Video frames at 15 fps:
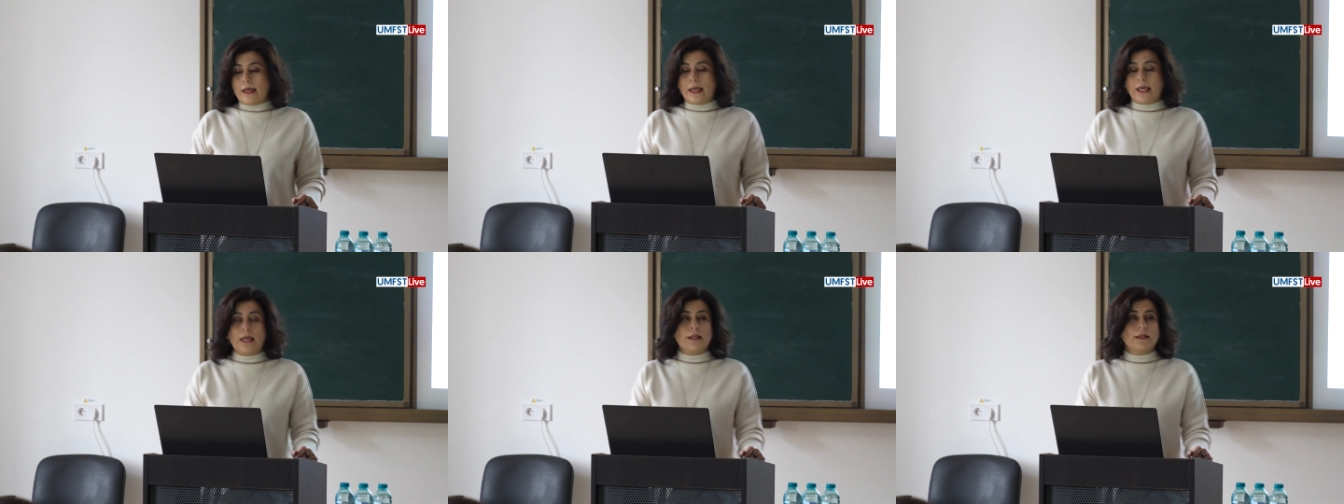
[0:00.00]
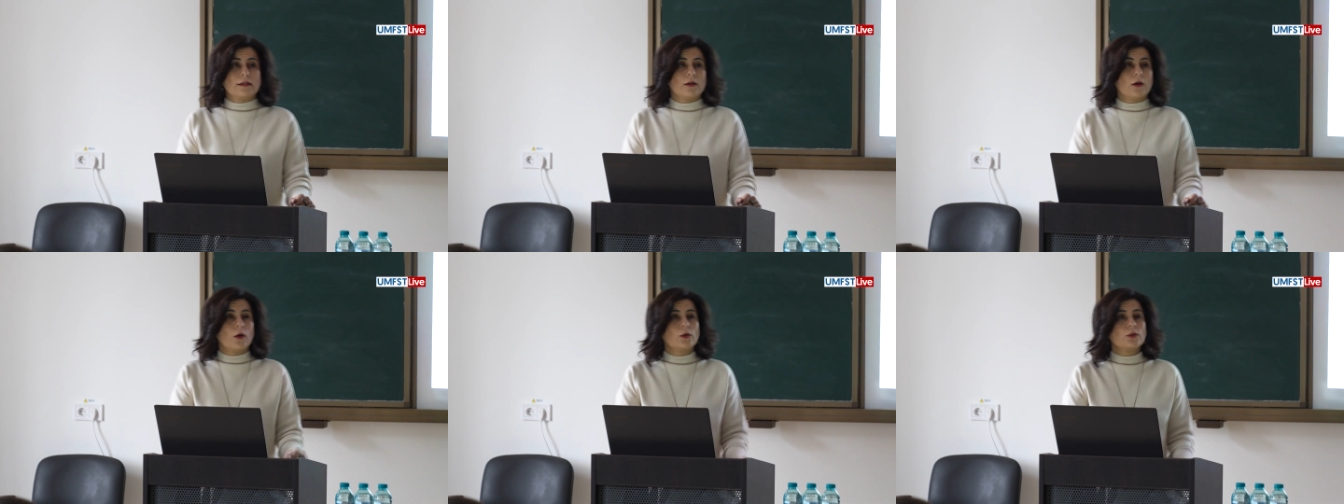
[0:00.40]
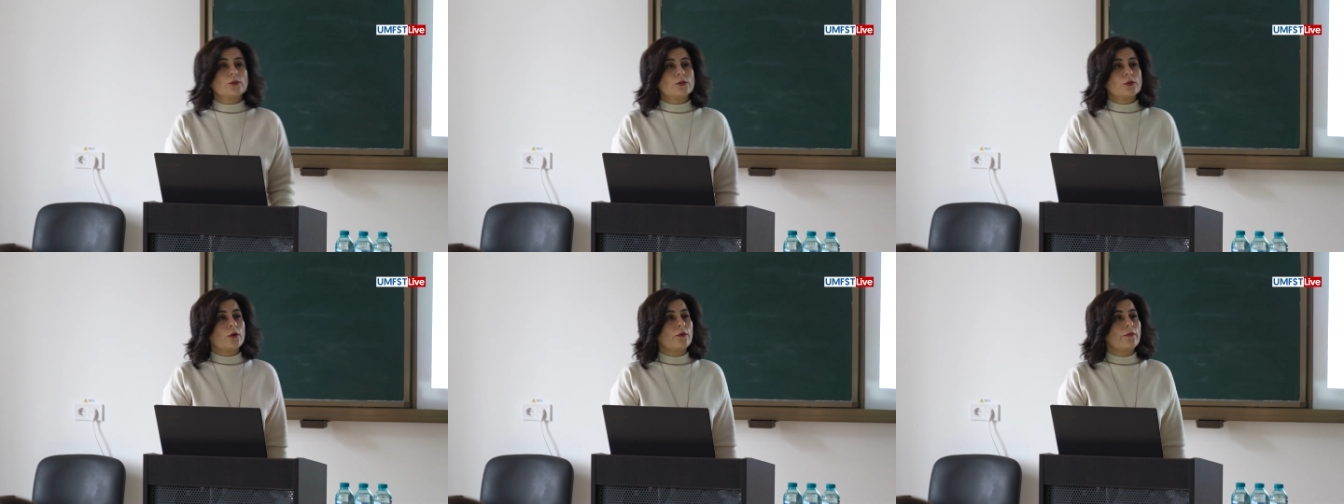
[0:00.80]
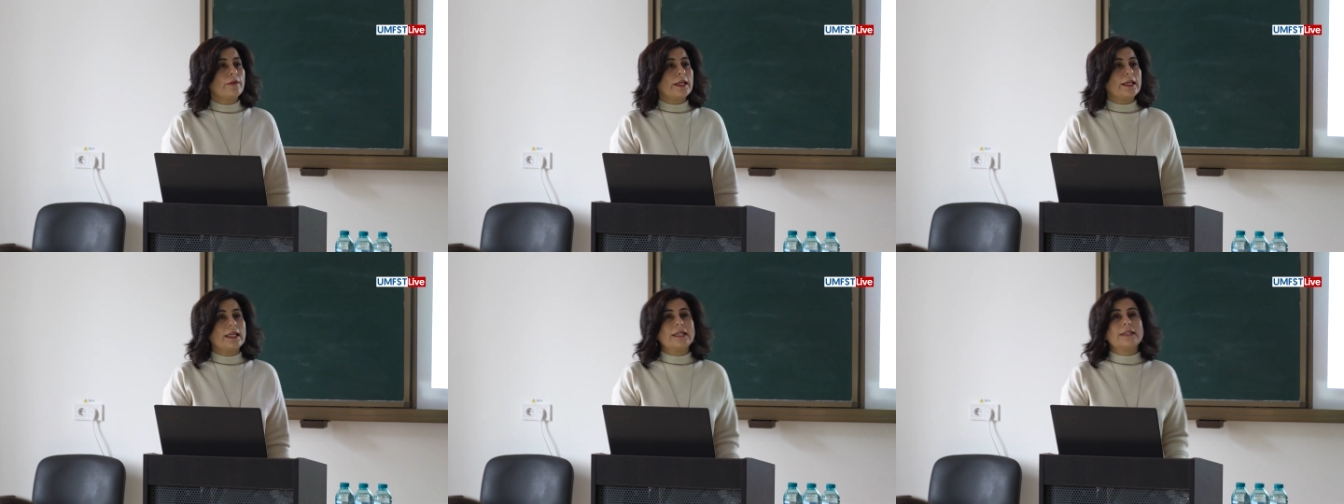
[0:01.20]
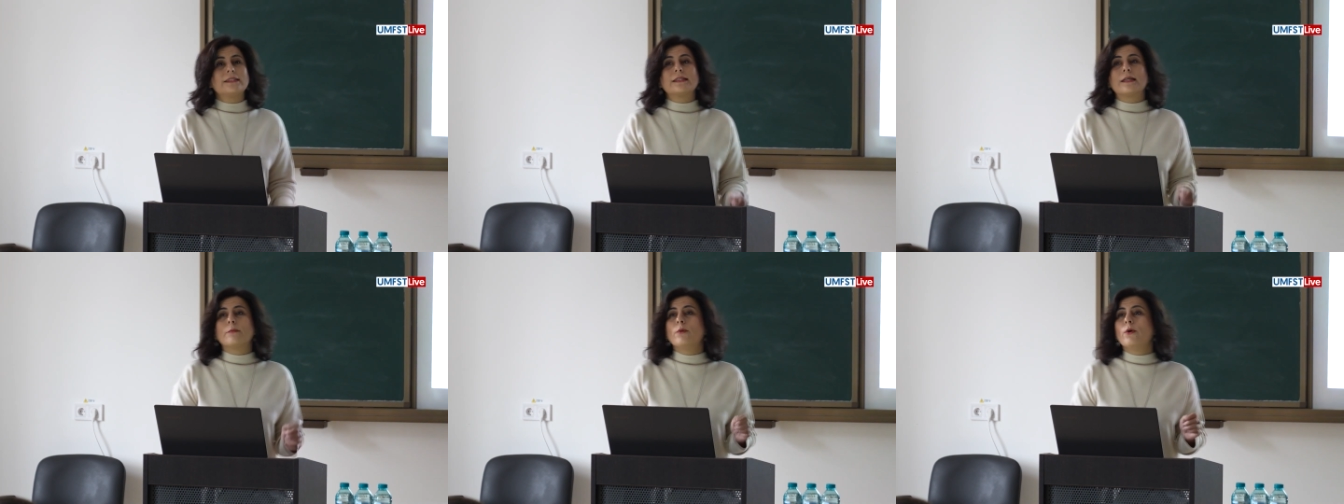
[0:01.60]
And also we need
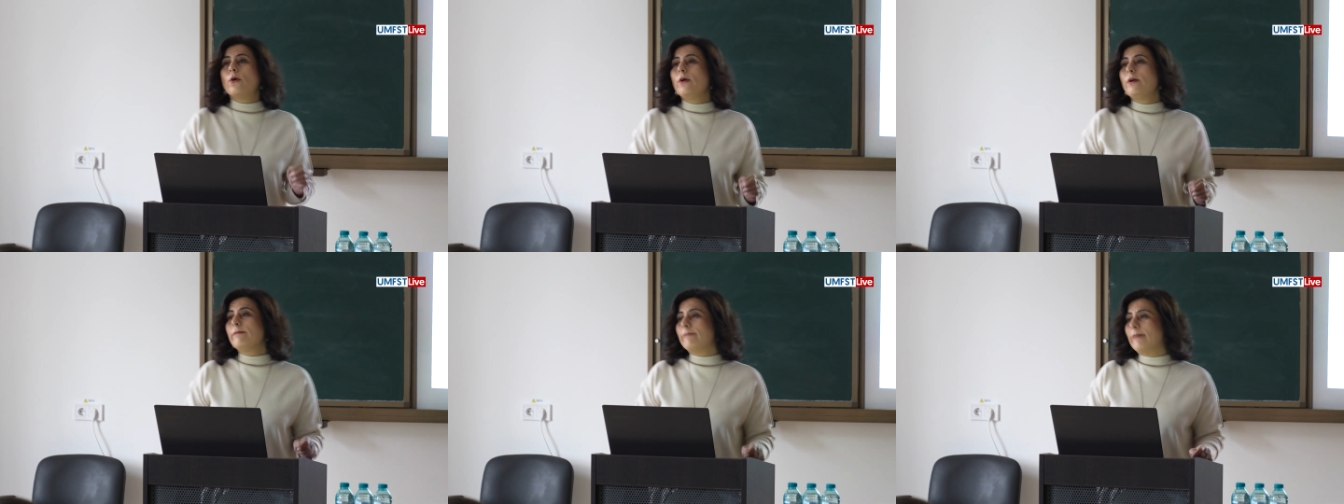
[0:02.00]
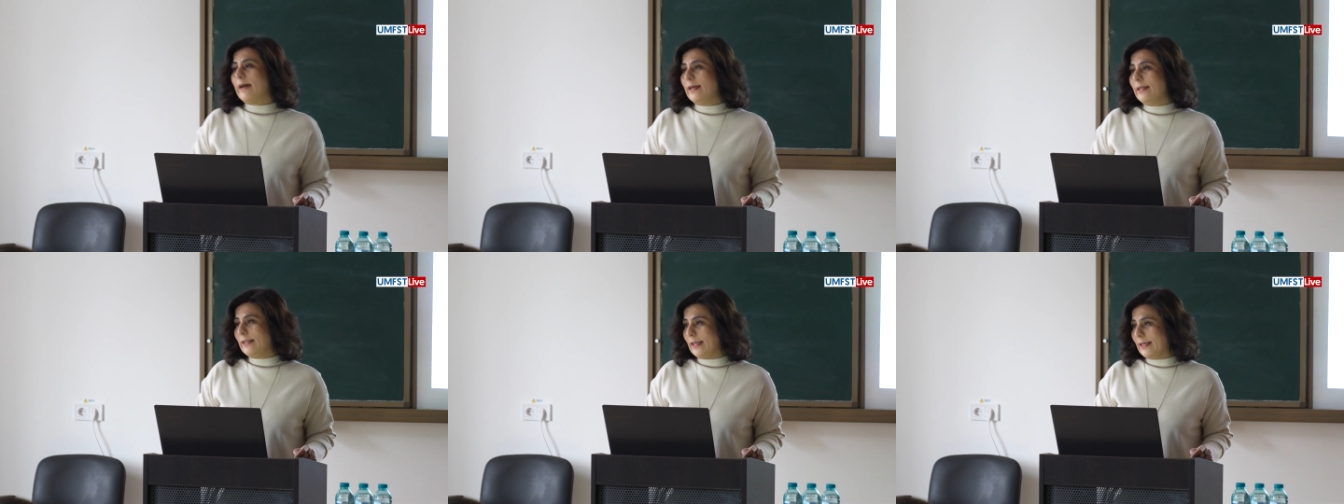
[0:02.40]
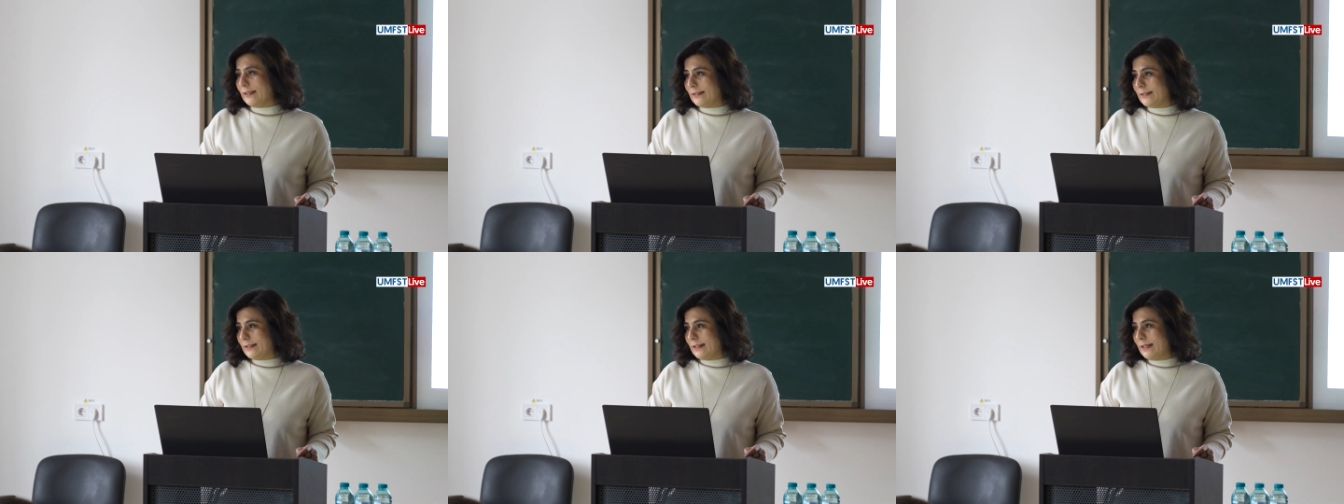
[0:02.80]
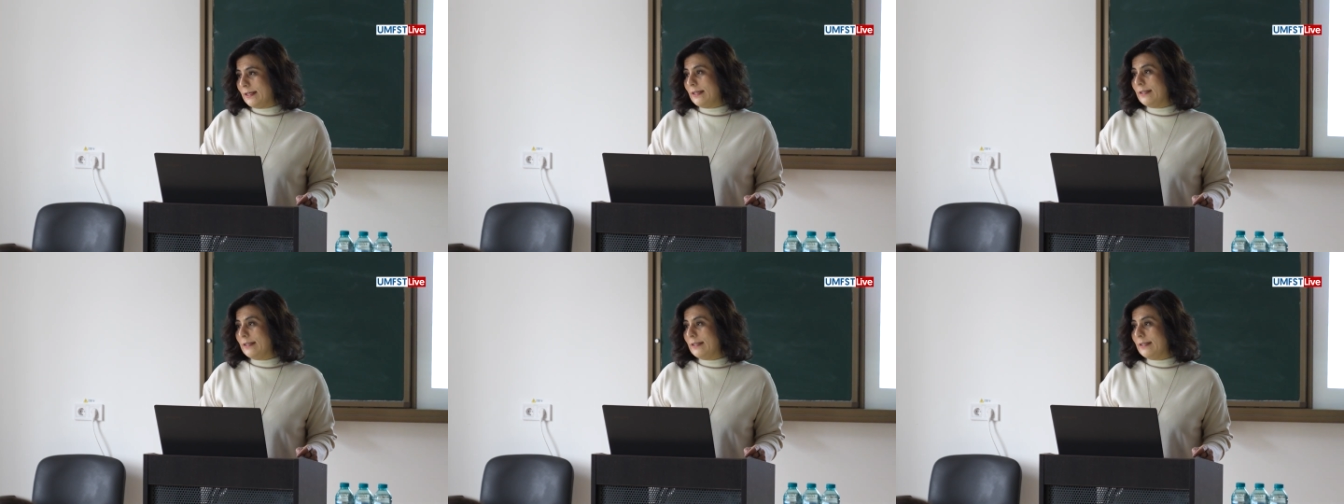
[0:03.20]
some early findings